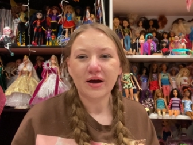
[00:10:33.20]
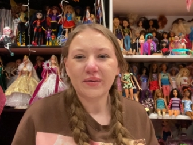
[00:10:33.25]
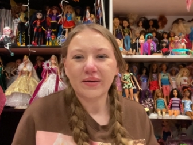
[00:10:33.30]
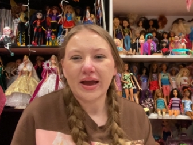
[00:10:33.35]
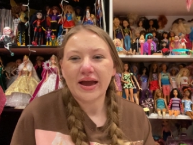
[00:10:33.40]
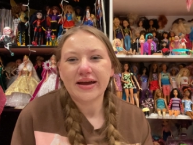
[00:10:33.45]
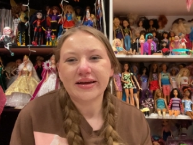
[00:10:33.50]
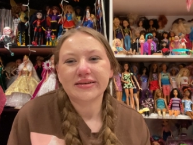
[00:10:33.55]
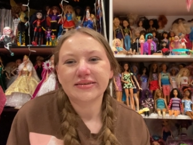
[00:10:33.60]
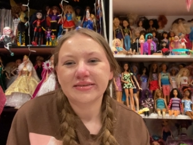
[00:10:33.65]

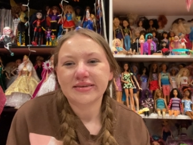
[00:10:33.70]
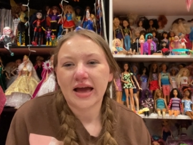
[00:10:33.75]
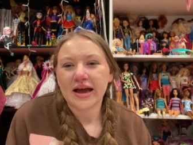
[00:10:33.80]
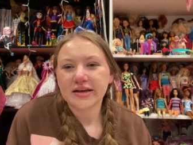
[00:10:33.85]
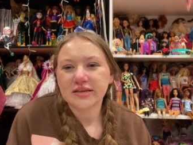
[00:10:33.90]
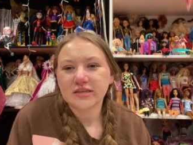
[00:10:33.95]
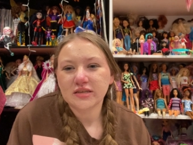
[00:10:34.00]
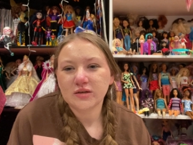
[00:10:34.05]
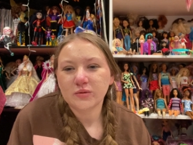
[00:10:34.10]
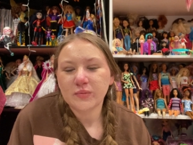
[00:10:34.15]
Okay,
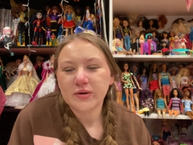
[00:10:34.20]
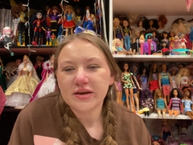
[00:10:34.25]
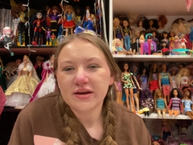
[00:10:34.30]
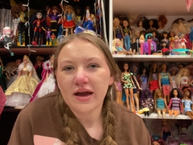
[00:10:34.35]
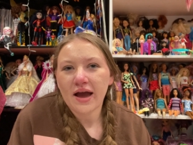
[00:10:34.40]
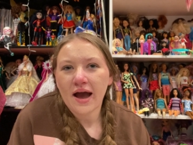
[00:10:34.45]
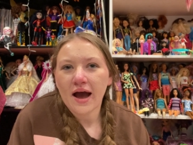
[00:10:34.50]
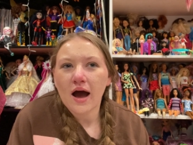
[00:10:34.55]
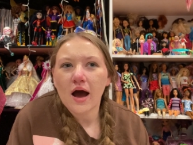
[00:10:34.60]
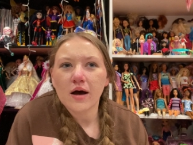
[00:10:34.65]
next we
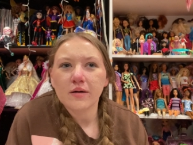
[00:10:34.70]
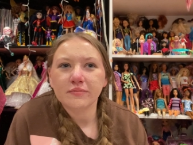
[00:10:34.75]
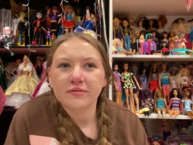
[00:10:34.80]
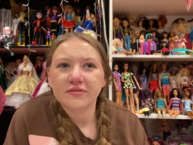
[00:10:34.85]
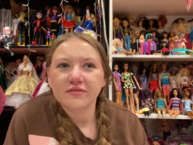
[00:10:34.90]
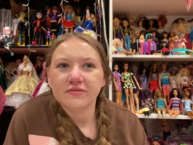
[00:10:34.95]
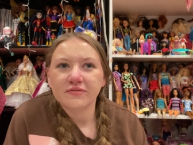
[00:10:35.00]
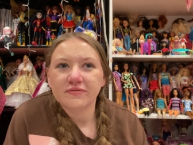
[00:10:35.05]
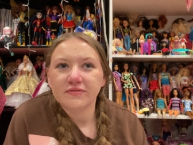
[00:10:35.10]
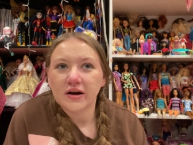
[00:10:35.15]
have
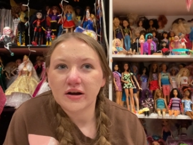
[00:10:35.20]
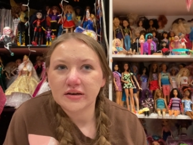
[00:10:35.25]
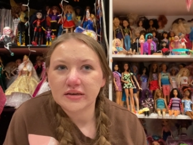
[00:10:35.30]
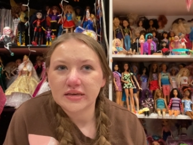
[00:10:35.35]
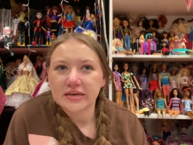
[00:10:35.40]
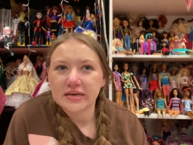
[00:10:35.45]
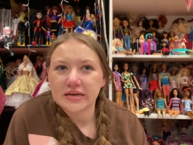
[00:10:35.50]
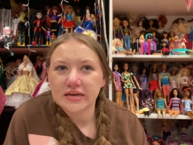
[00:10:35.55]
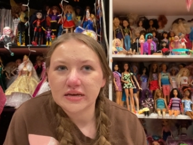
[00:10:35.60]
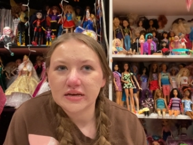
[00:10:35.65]

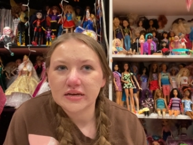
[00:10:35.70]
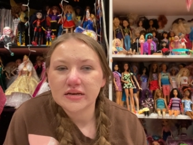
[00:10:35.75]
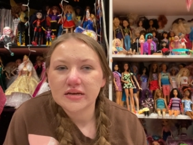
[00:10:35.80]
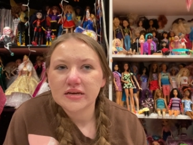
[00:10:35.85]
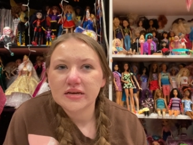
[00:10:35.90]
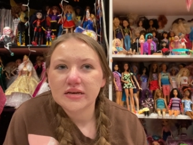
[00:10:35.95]
Funky